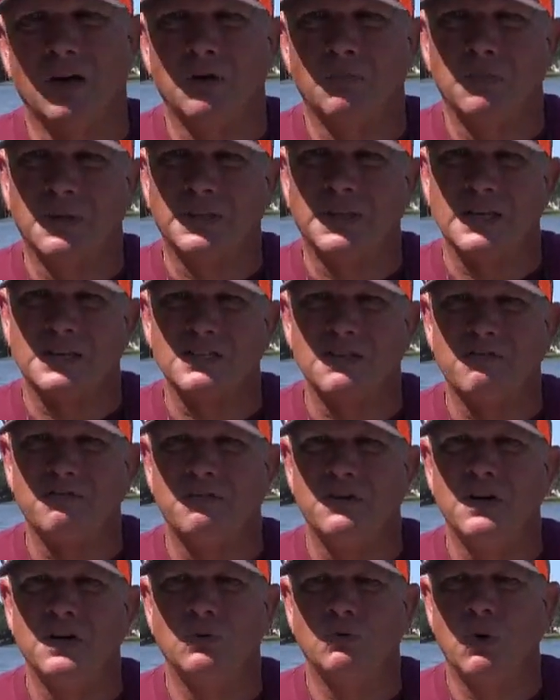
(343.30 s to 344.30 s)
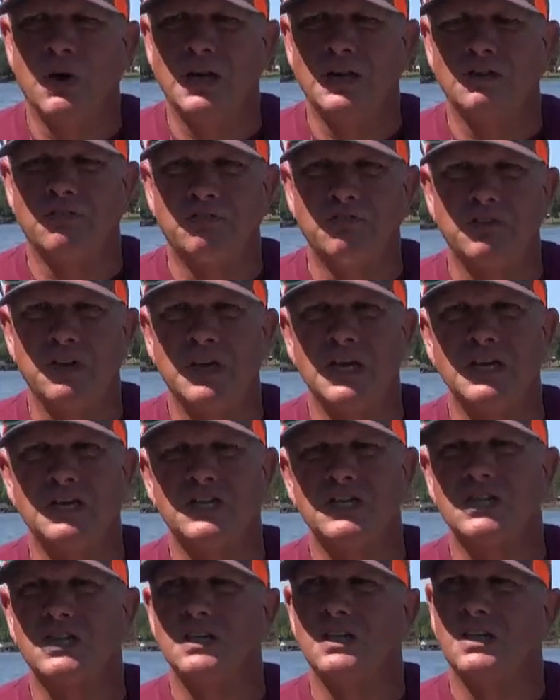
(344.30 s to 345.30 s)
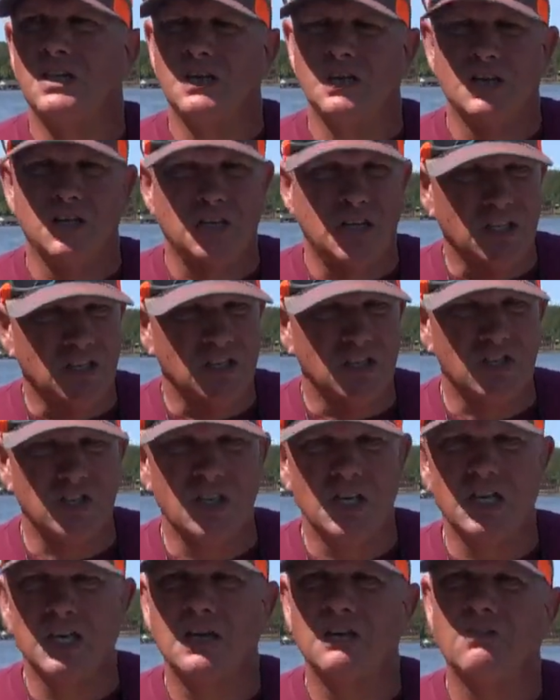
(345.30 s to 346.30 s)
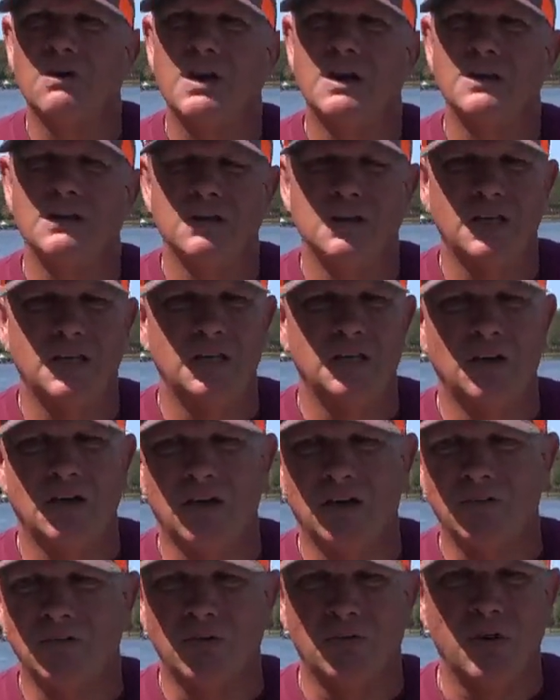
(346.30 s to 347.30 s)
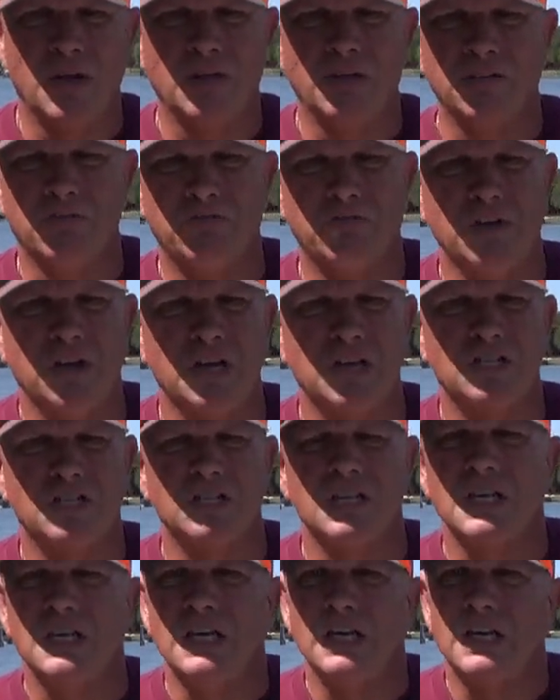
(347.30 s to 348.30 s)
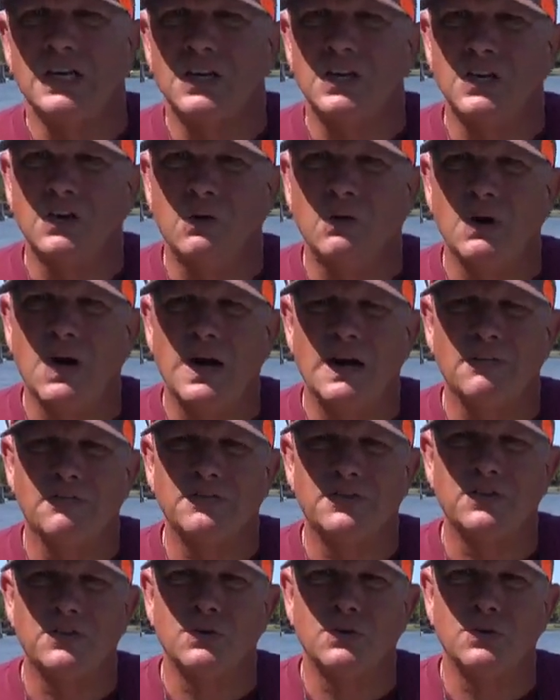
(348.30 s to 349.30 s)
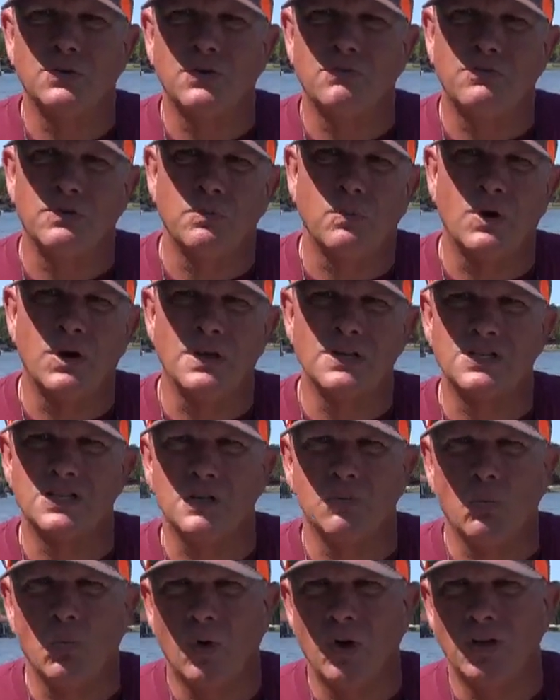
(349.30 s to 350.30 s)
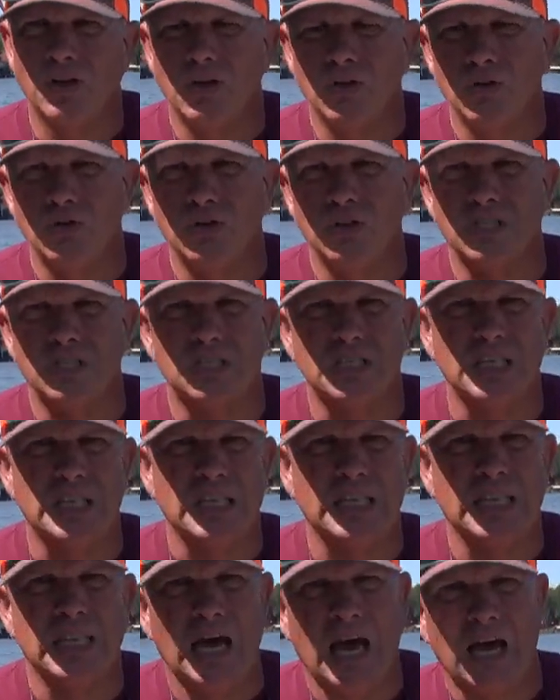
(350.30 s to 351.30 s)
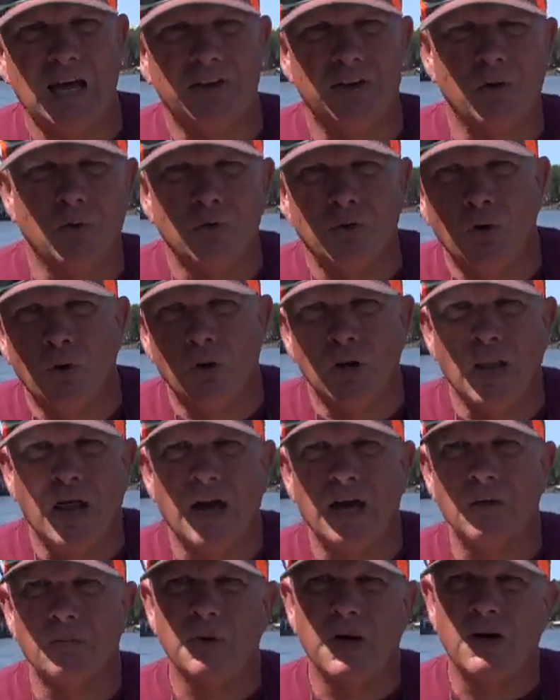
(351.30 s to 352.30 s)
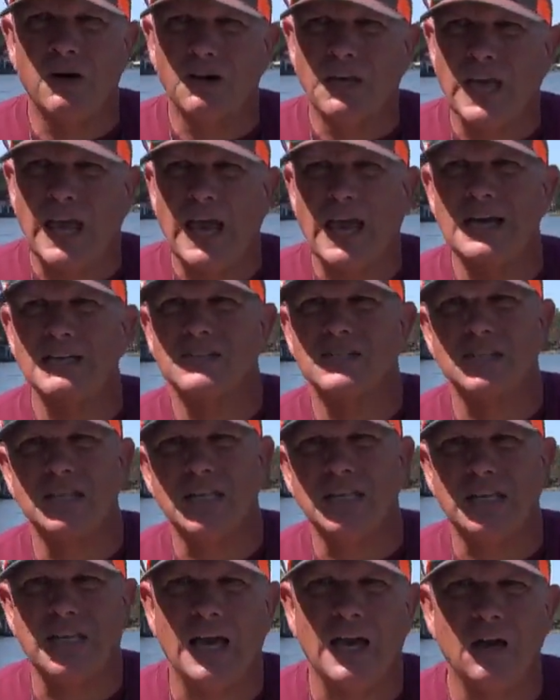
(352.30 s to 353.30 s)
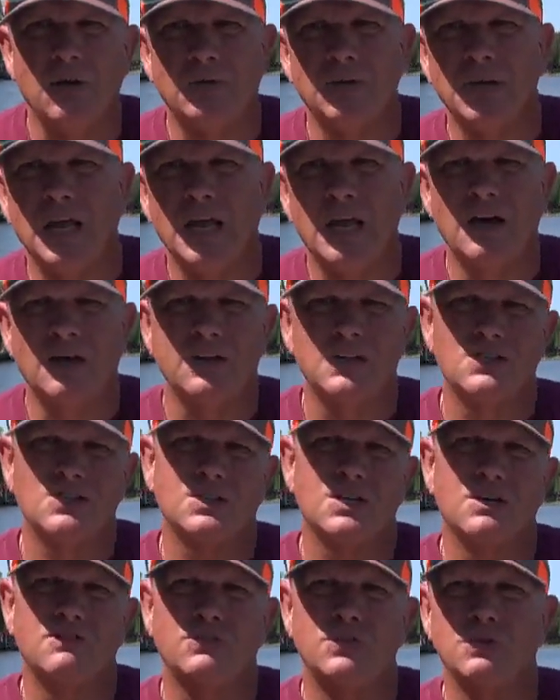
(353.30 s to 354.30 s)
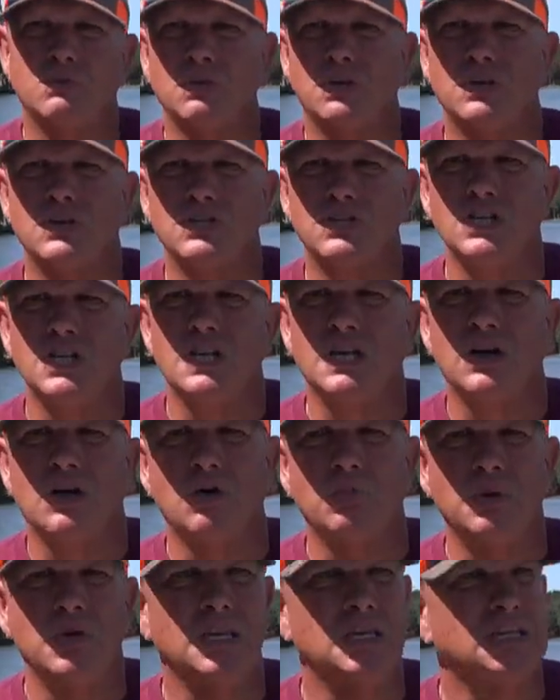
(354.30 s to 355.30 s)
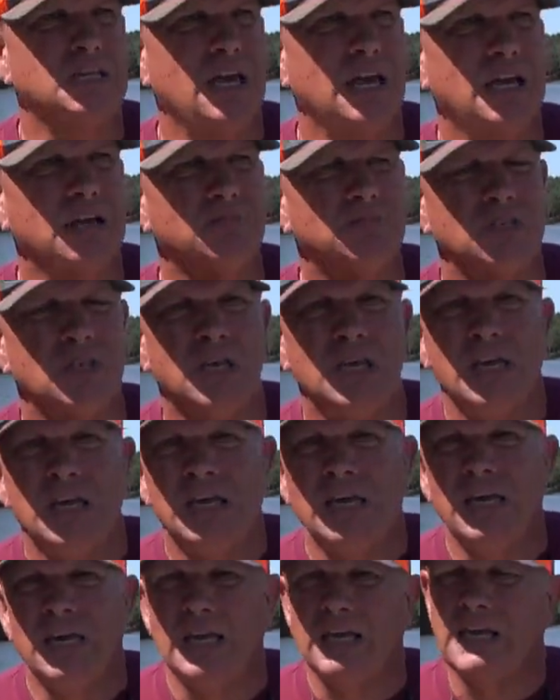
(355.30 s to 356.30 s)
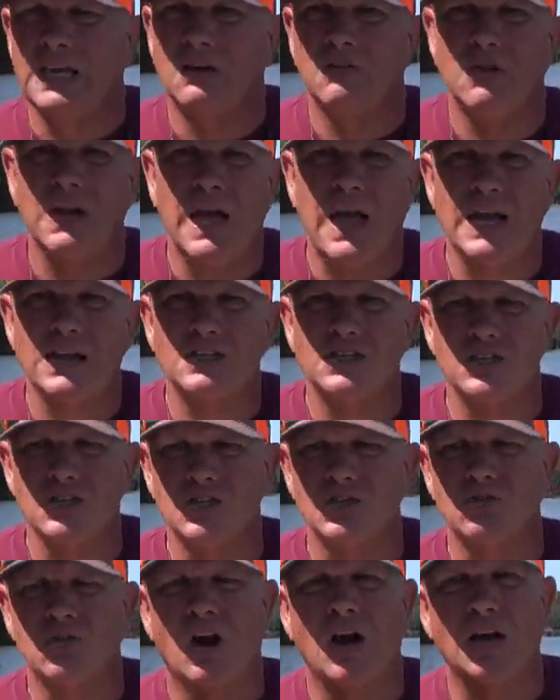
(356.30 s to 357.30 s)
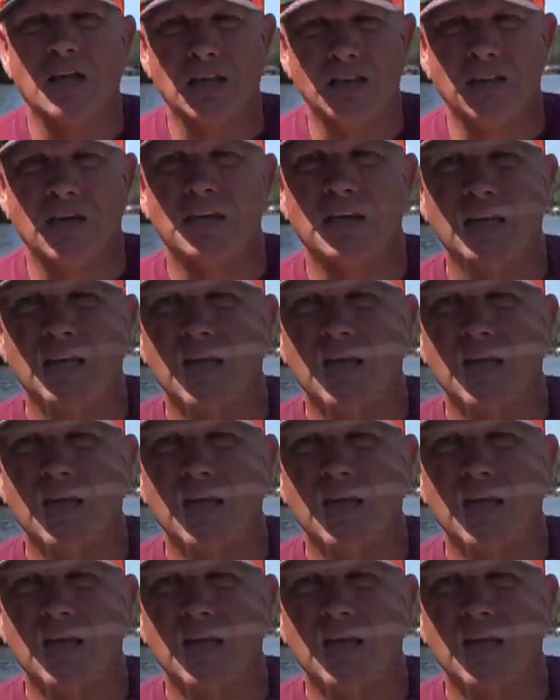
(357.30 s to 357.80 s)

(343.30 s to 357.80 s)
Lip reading: But that's a fun way to fish. Get the jig around the fish. You don't have to, if you bring someone who don't know a lot about casting and counting down and stuff, you can put a jig on many times, you get a reaction strike, and they can